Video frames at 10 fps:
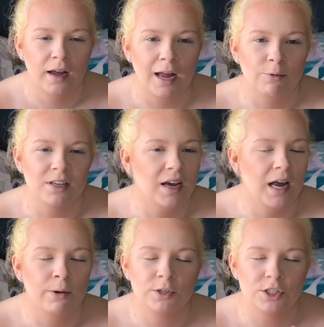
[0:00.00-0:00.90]
it
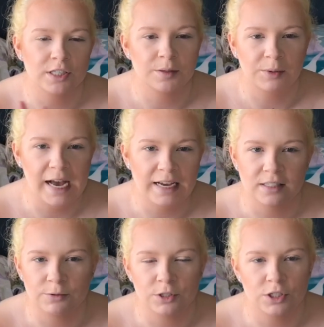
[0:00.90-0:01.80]
was just a blast.
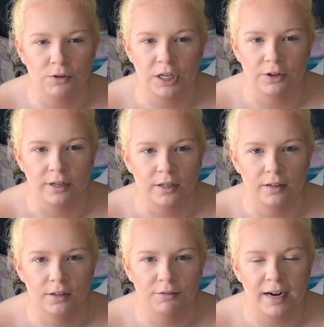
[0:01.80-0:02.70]
It was so cute, and
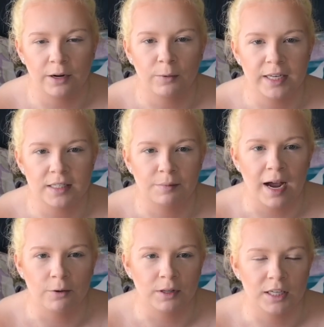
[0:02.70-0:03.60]
you find ways to
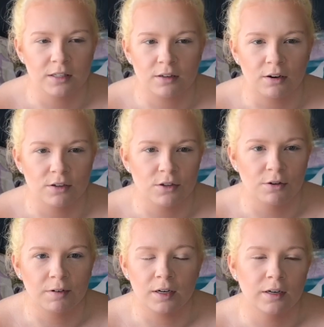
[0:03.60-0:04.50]
bond with these girls
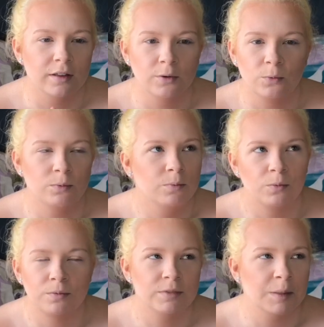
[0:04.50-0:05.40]
over
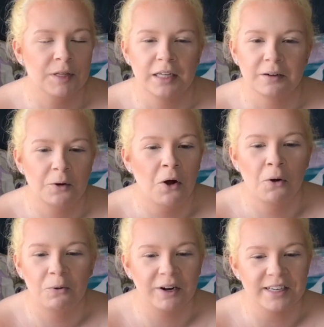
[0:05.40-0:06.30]
some of the
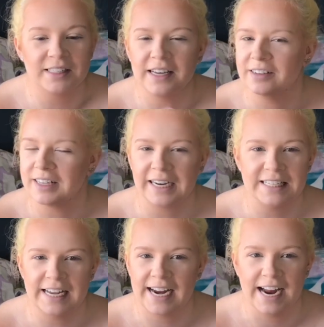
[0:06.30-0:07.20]
weirdest things. Like I
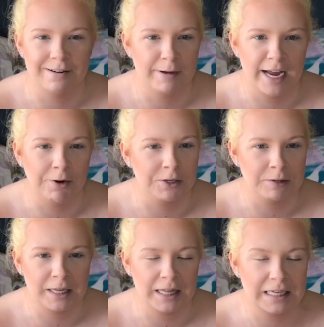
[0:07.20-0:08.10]
said, anime was one
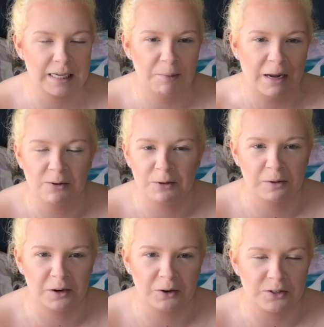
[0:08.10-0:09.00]
of the things I bonded with one
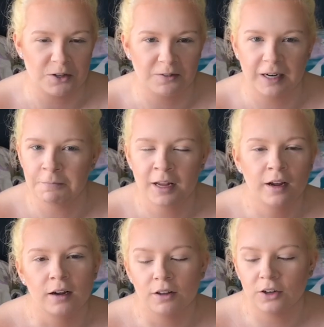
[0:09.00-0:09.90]
of the girls over.
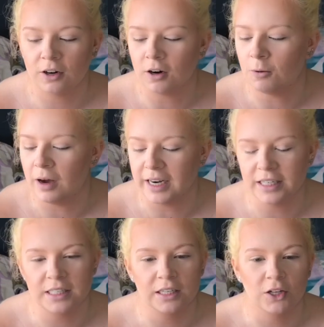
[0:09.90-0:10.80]
Another girl wanted
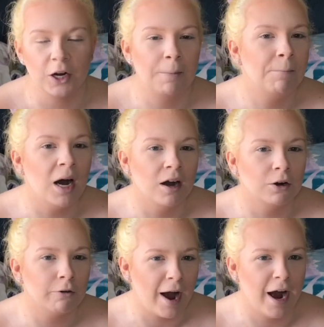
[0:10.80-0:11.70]
to look
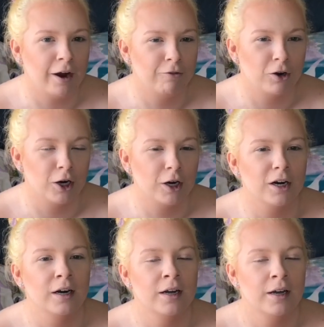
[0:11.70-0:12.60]
punk rock for
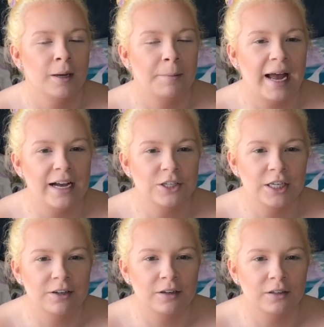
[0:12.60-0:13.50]
her
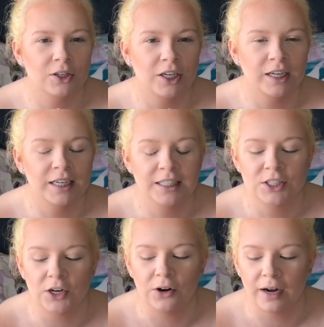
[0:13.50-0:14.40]
pageant look,
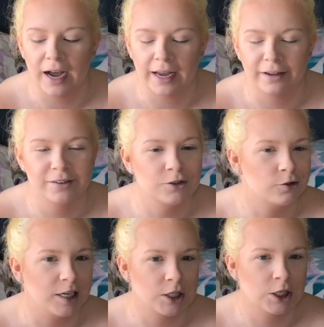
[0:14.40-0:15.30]
so I
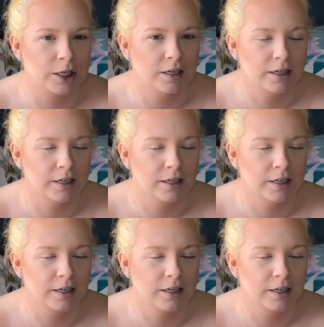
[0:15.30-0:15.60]
dressed her